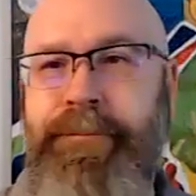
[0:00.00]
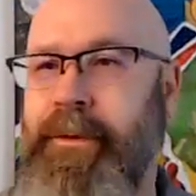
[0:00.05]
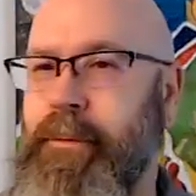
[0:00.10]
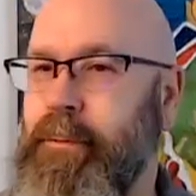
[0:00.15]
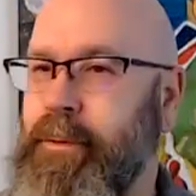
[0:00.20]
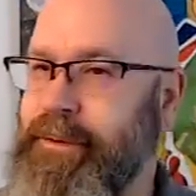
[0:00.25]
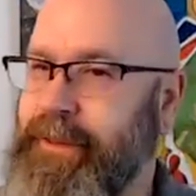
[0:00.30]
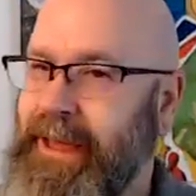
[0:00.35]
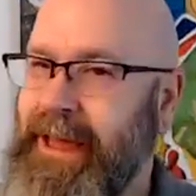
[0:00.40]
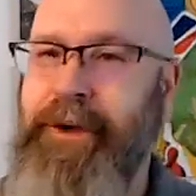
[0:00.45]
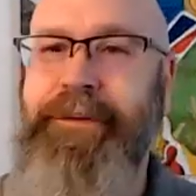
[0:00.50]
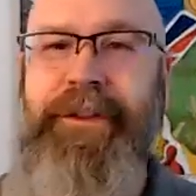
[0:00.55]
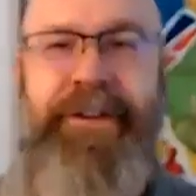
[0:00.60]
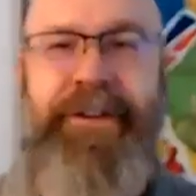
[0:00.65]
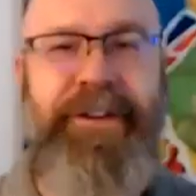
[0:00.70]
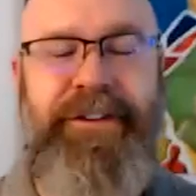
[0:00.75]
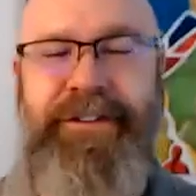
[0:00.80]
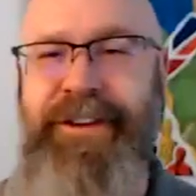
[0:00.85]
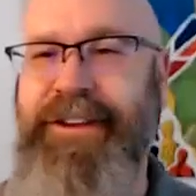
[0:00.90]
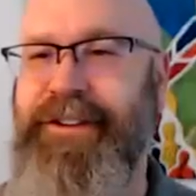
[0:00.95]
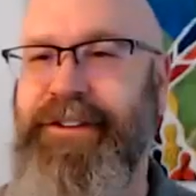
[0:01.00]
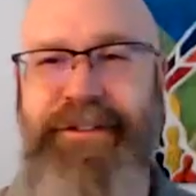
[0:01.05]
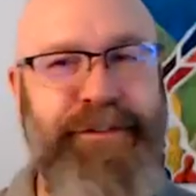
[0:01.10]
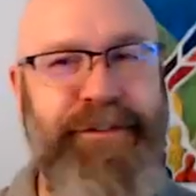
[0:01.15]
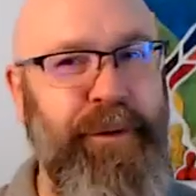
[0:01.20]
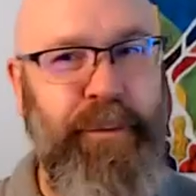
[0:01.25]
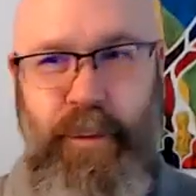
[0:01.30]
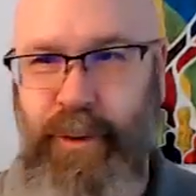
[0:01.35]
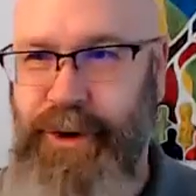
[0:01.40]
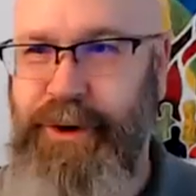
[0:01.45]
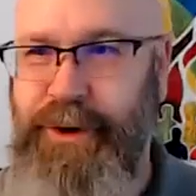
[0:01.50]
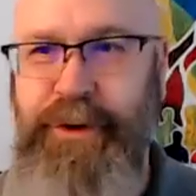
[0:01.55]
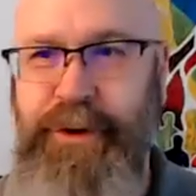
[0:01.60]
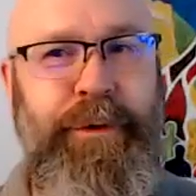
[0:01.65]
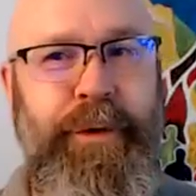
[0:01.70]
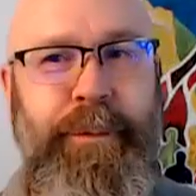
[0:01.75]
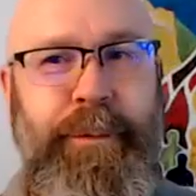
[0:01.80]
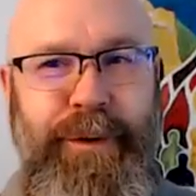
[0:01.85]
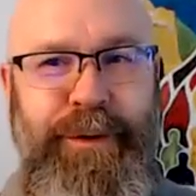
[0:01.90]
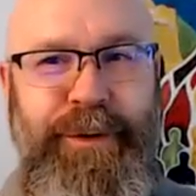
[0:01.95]
without the disease, is a
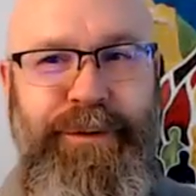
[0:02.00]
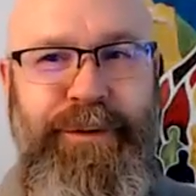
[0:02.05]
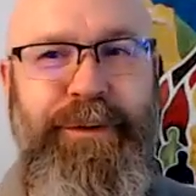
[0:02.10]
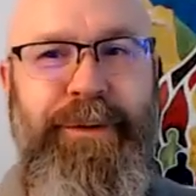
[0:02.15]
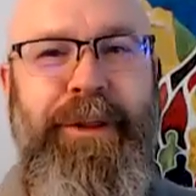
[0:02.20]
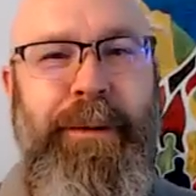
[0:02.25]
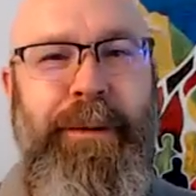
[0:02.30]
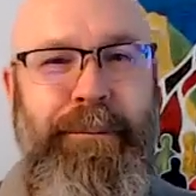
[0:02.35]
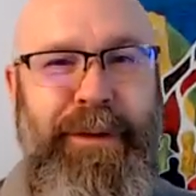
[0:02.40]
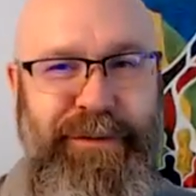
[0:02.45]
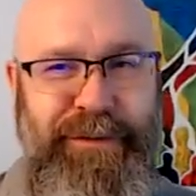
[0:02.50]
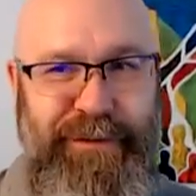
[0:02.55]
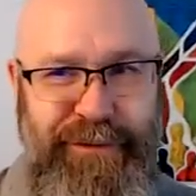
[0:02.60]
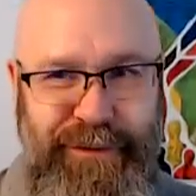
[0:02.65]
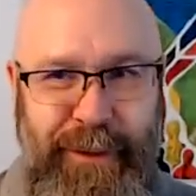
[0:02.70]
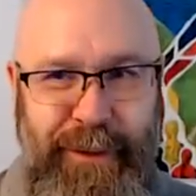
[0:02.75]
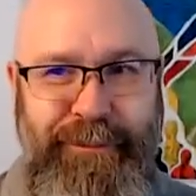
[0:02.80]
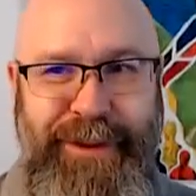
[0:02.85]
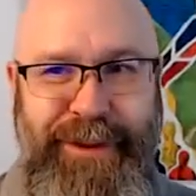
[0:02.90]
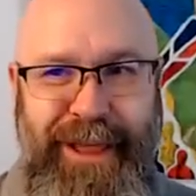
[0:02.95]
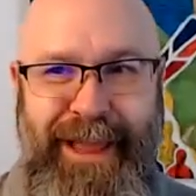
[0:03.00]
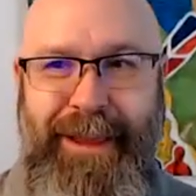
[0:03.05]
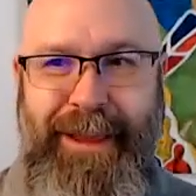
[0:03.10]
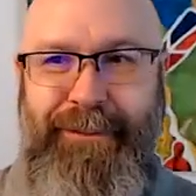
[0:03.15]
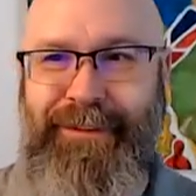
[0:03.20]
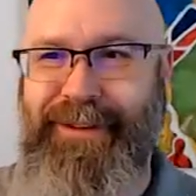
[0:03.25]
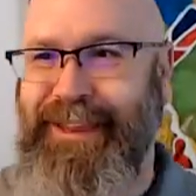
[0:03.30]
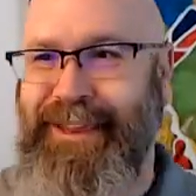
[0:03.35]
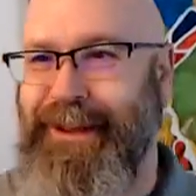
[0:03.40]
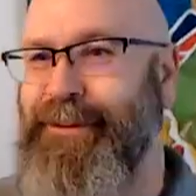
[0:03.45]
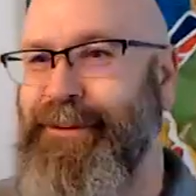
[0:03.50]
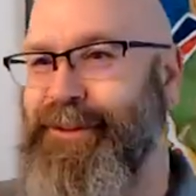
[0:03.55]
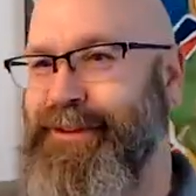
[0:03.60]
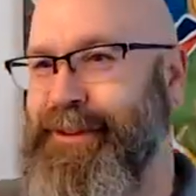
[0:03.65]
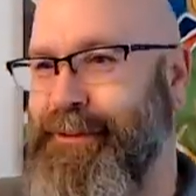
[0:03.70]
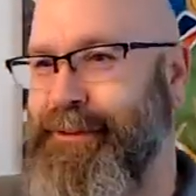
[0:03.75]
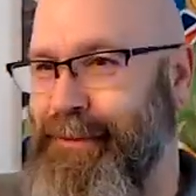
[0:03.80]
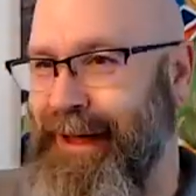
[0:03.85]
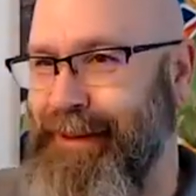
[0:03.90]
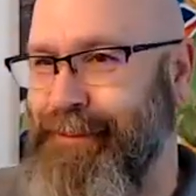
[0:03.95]
wonderful person. But sometimes it was
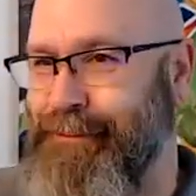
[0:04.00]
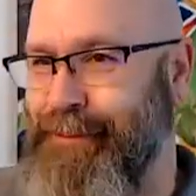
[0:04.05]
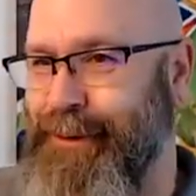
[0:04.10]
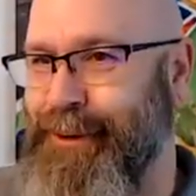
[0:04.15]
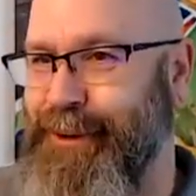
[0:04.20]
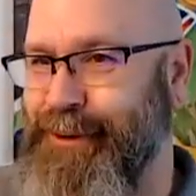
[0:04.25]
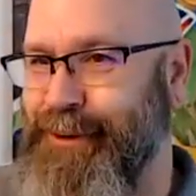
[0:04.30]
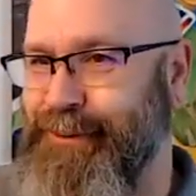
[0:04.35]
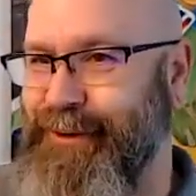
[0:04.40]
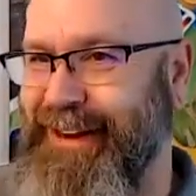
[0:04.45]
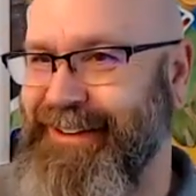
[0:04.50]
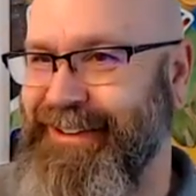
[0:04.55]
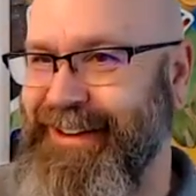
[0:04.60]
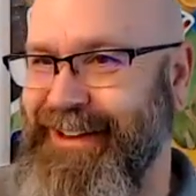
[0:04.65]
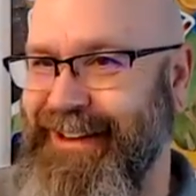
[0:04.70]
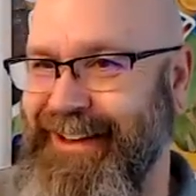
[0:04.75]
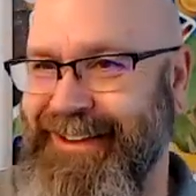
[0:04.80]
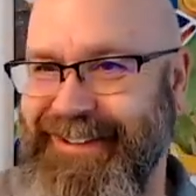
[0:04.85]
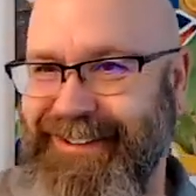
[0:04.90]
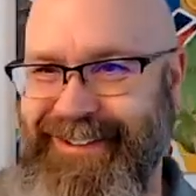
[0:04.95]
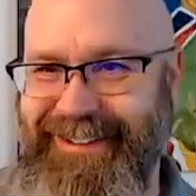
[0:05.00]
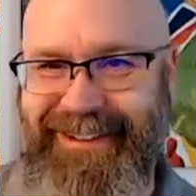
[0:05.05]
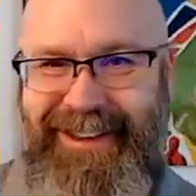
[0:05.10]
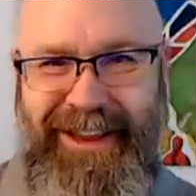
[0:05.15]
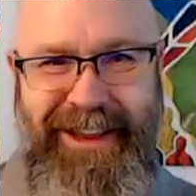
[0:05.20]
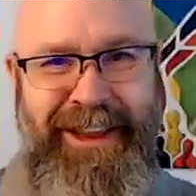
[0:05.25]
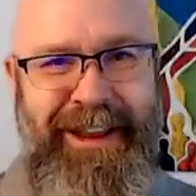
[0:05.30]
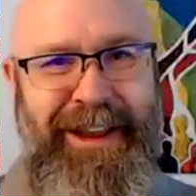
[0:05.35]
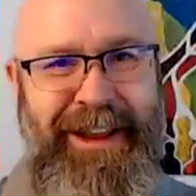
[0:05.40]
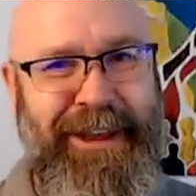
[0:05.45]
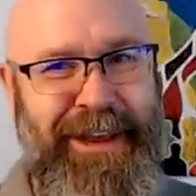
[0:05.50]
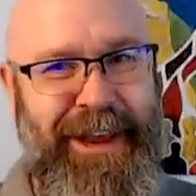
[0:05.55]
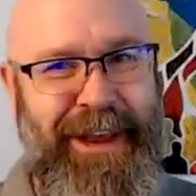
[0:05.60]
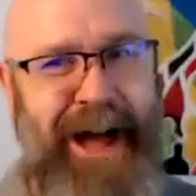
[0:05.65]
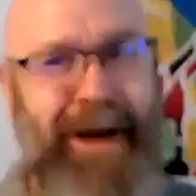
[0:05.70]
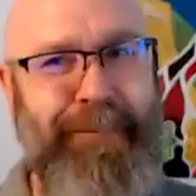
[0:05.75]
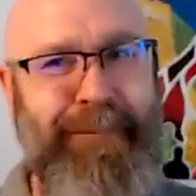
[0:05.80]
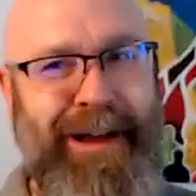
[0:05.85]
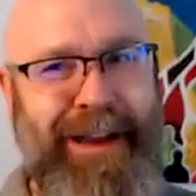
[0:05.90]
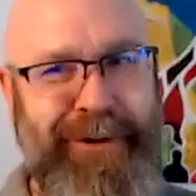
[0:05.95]
the bipolar raising us,
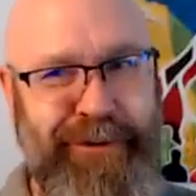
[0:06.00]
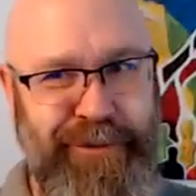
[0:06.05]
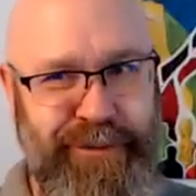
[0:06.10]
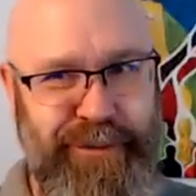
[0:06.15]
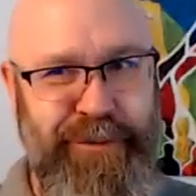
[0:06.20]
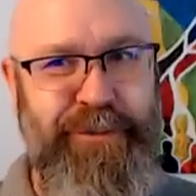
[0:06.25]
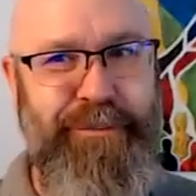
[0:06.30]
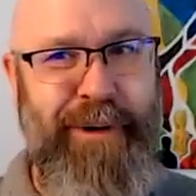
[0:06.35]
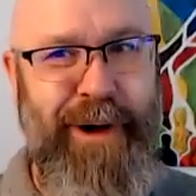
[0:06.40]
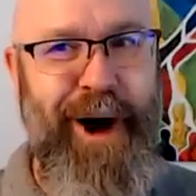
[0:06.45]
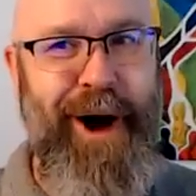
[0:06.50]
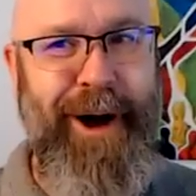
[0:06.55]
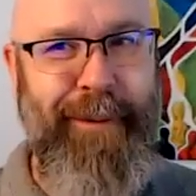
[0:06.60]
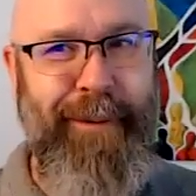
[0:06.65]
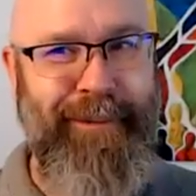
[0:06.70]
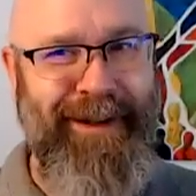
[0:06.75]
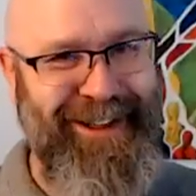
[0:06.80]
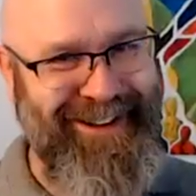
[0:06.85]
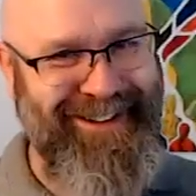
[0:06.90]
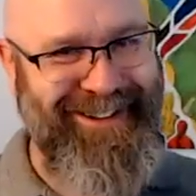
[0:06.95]
not my true mom.